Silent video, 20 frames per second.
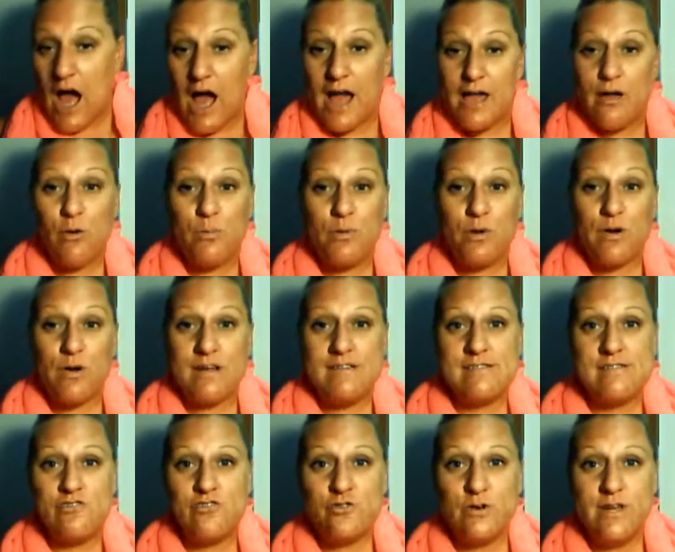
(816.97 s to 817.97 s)
I hope you
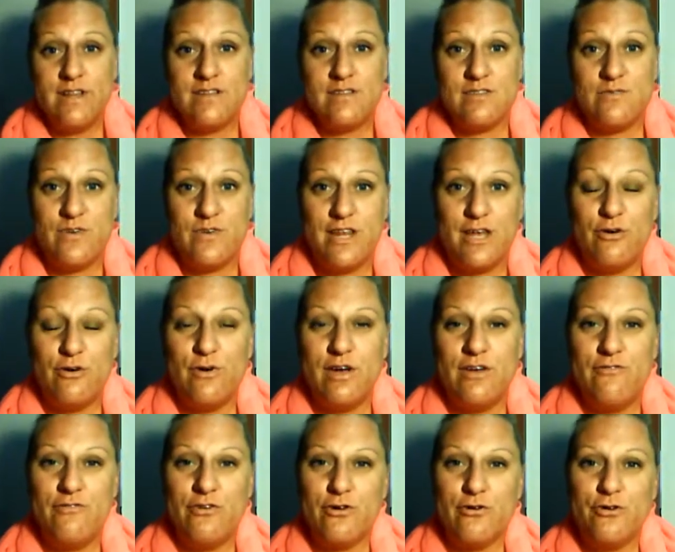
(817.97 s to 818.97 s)
guys enjoyed this video.
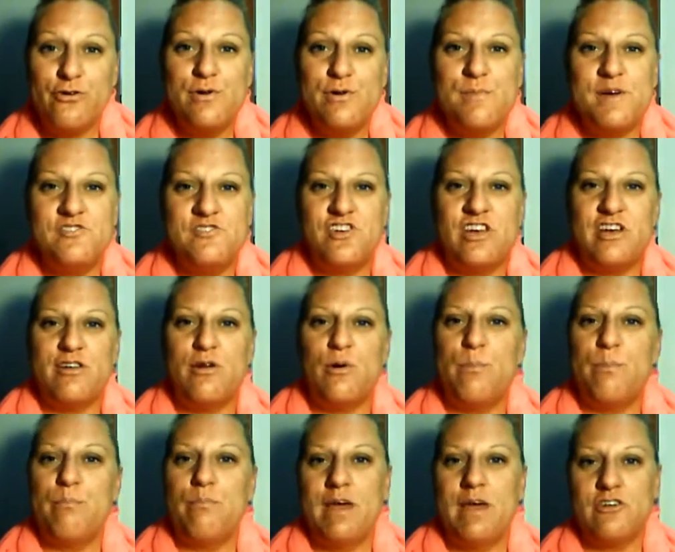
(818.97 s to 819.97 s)
If you're new to my channel,
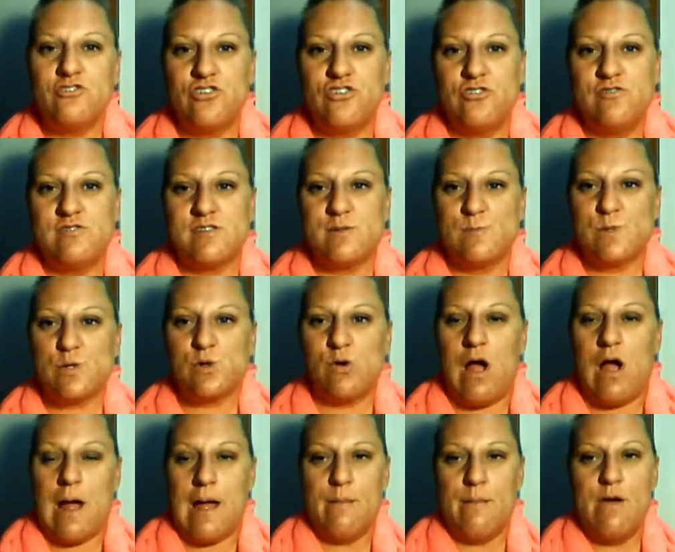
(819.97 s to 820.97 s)
make sure you
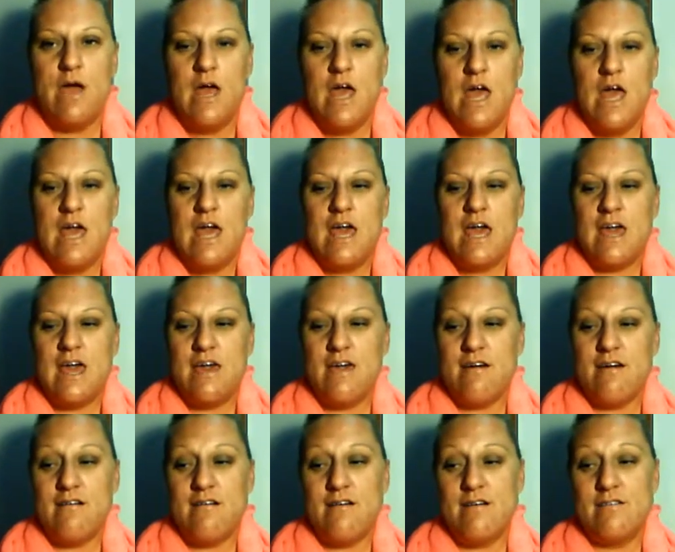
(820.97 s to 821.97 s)
subscribe.
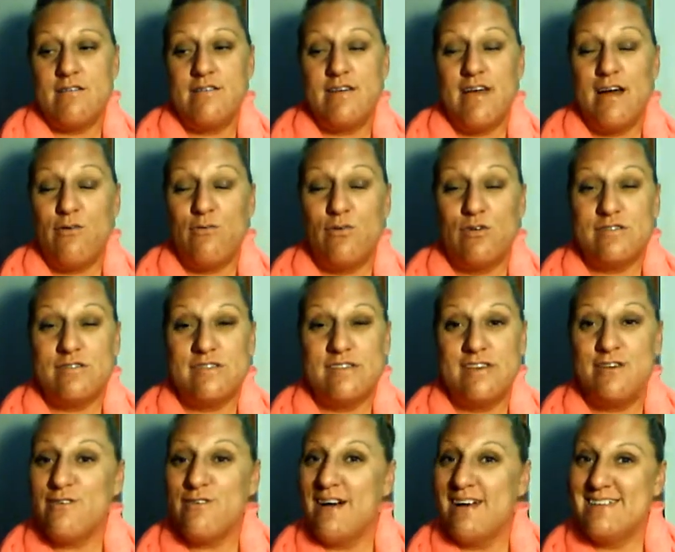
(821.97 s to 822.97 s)
And yeah, we'll
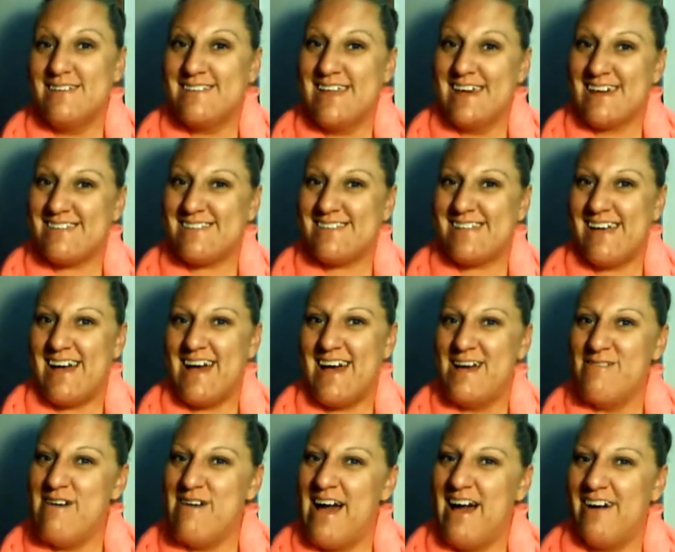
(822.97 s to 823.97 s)
see you guys next
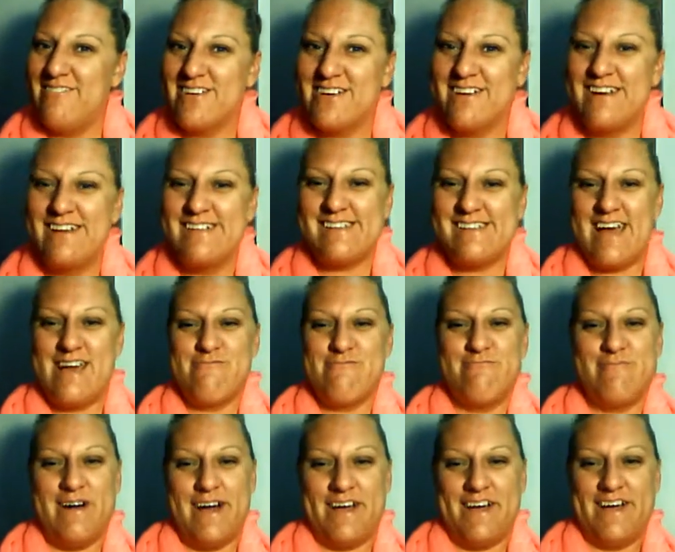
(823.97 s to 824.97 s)
time. Have a great day.
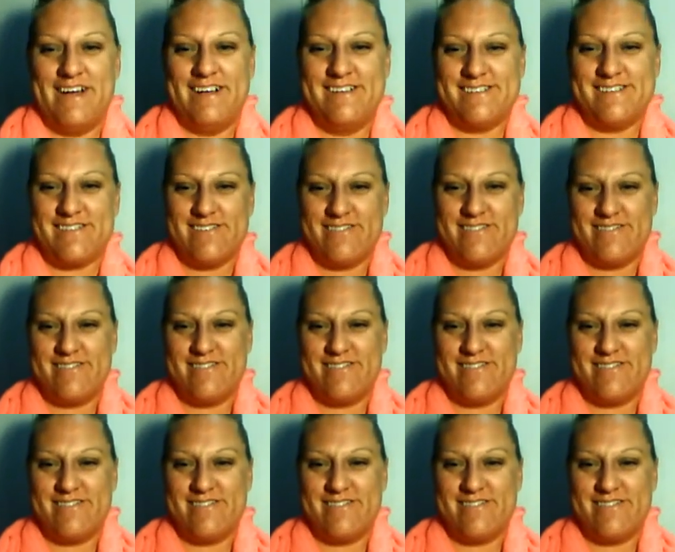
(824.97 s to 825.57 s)
Bye, guys.